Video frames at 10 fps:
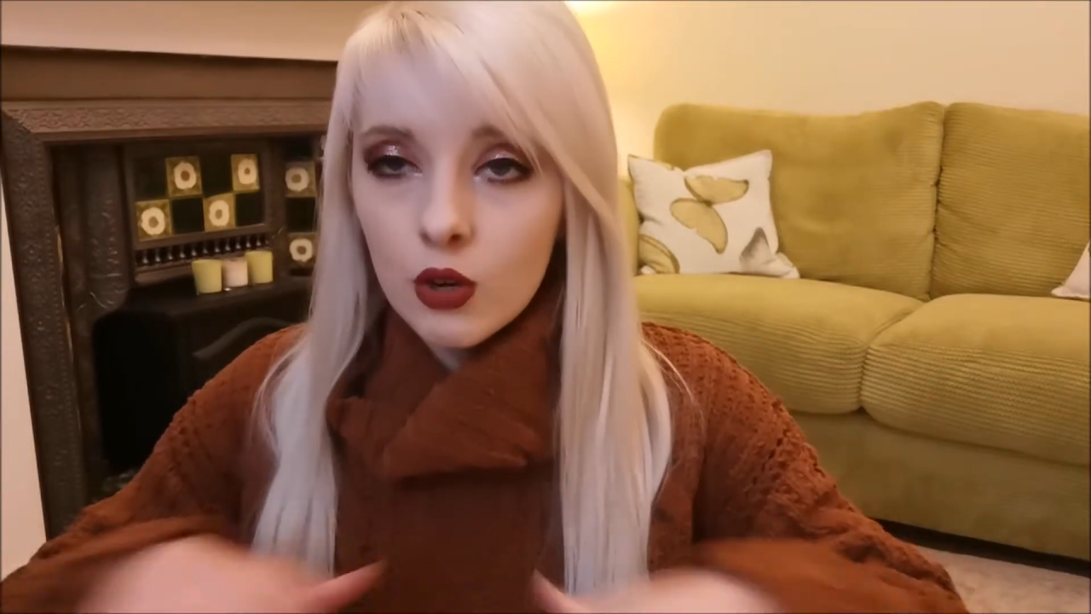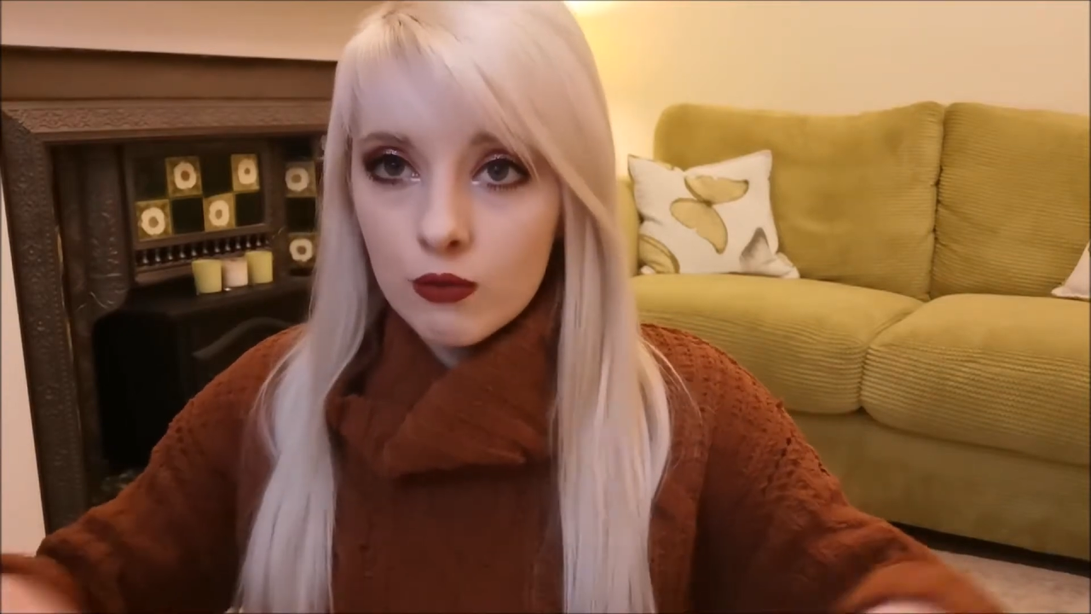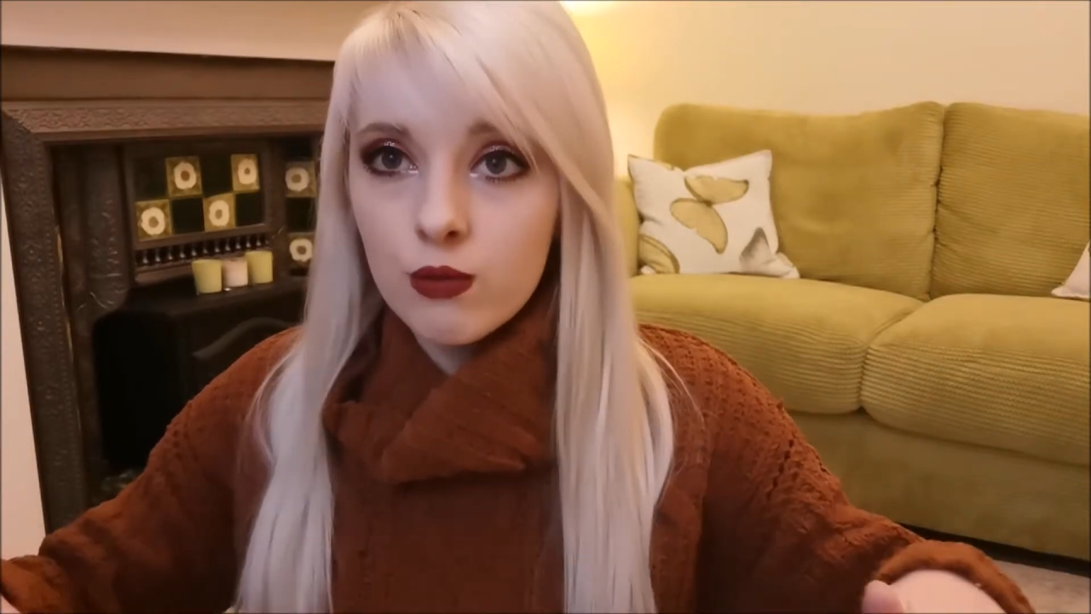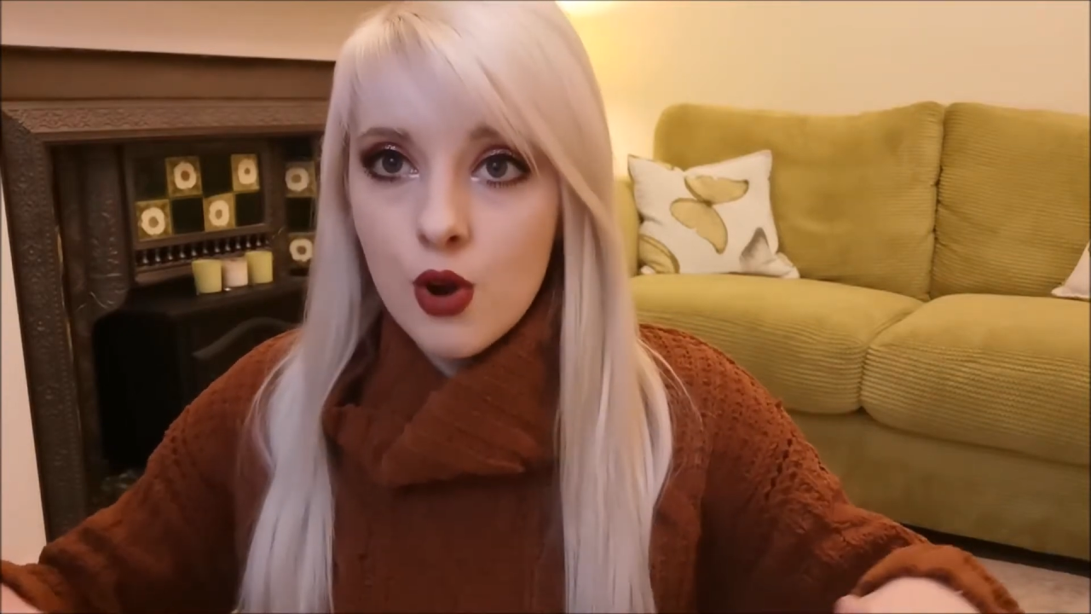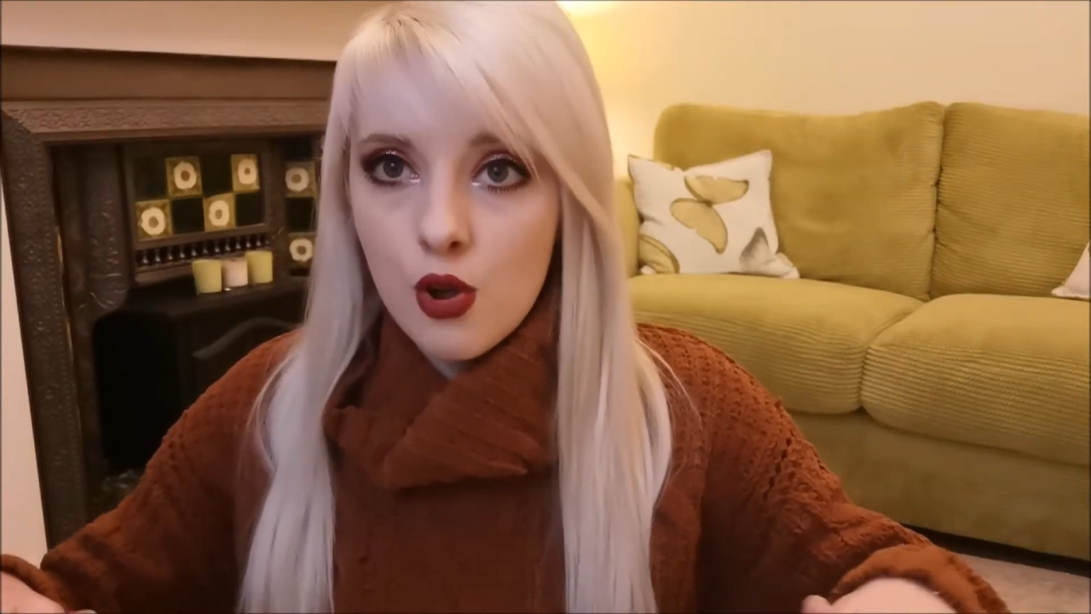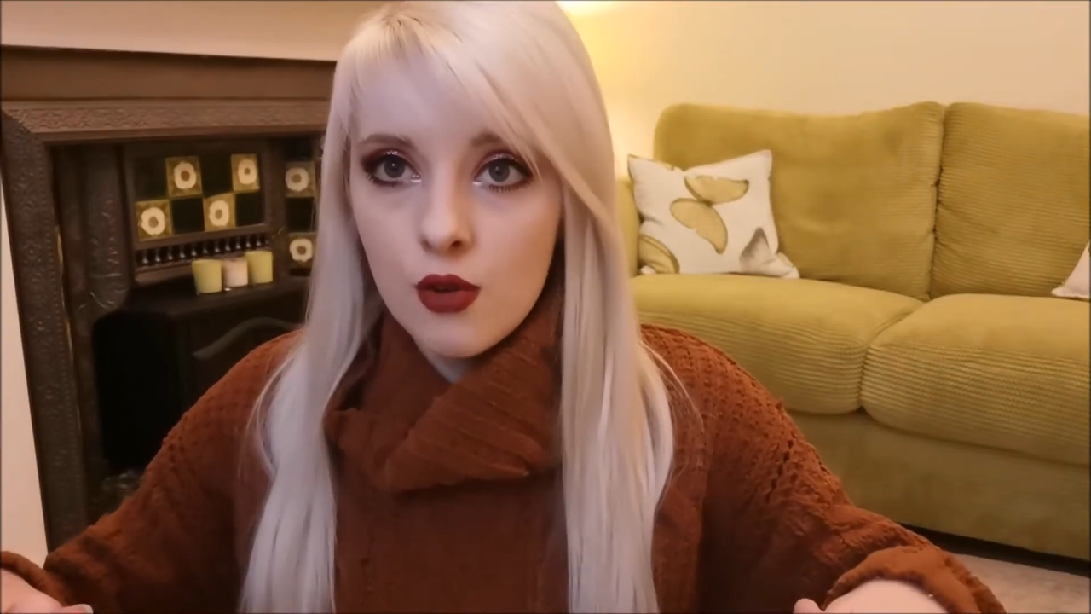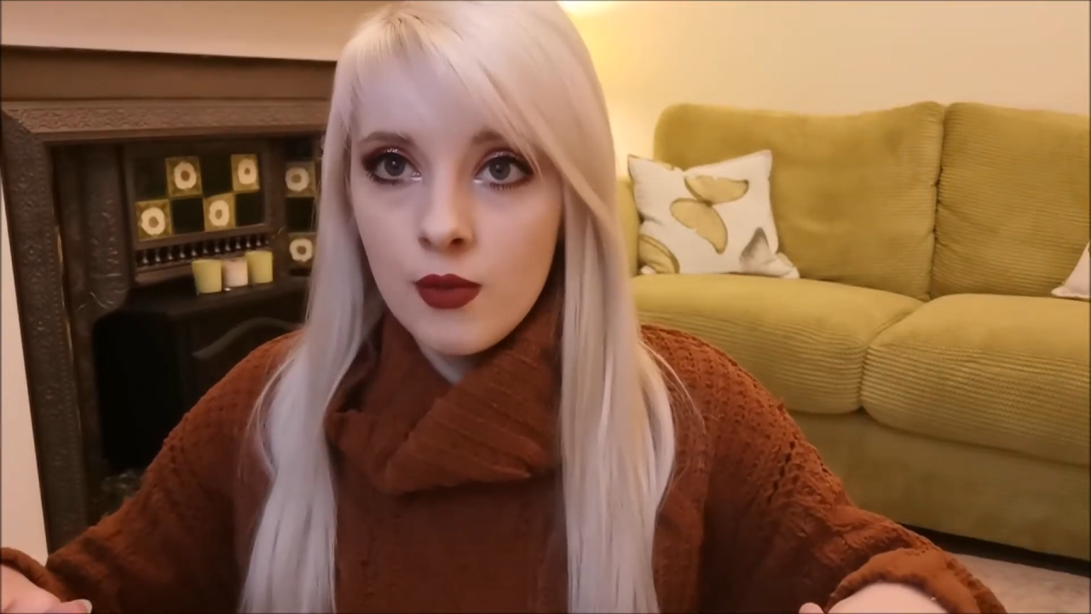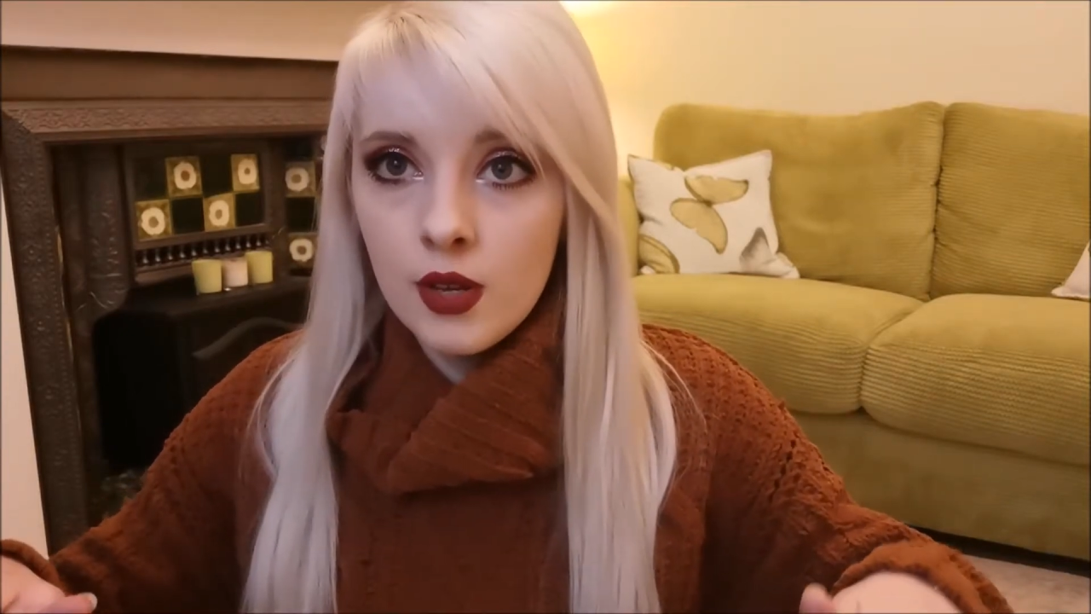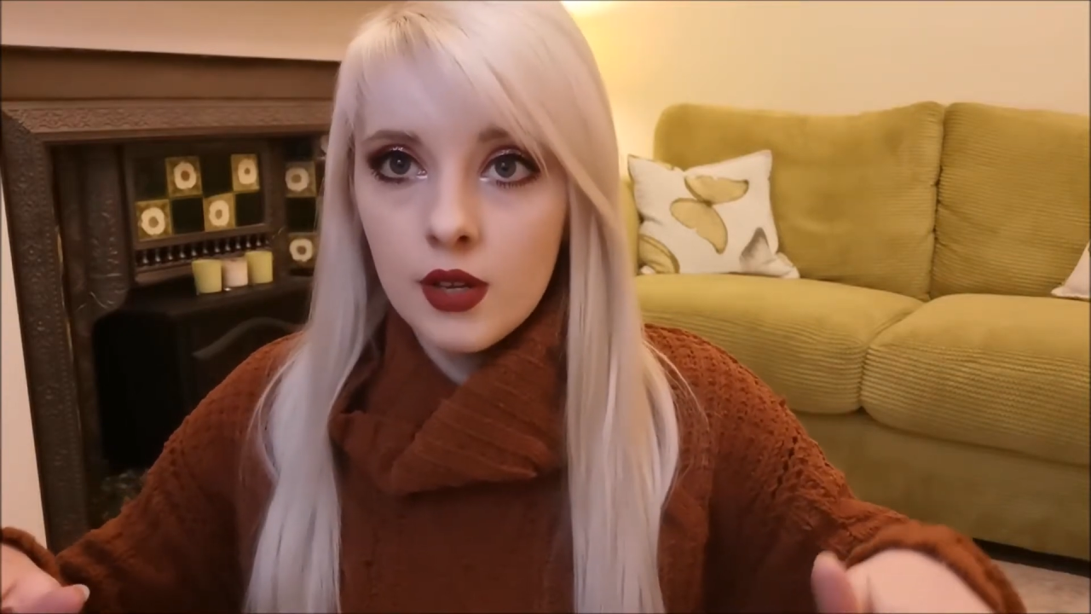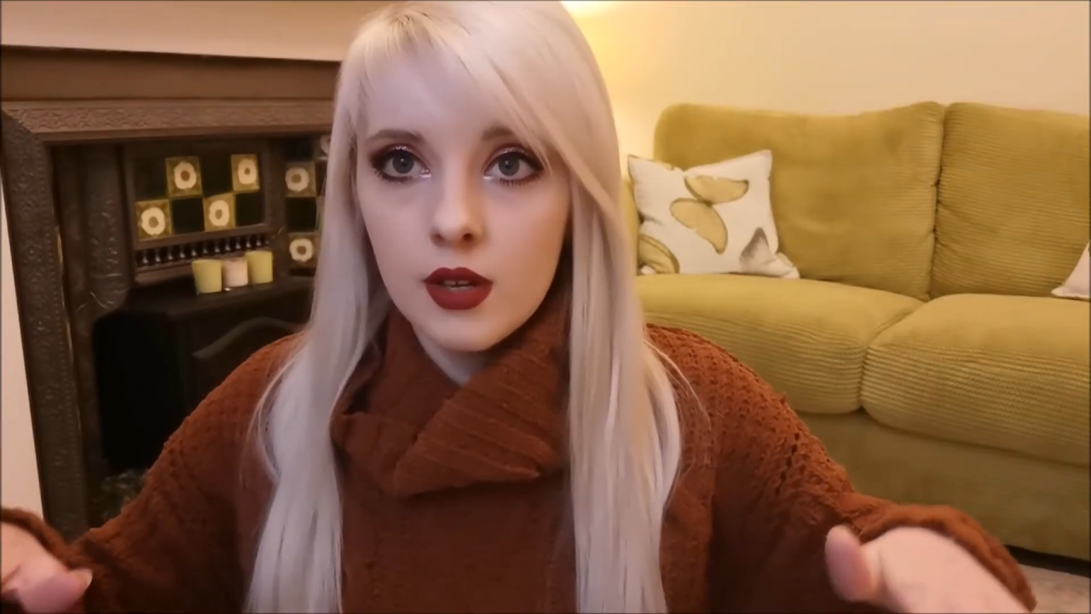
of room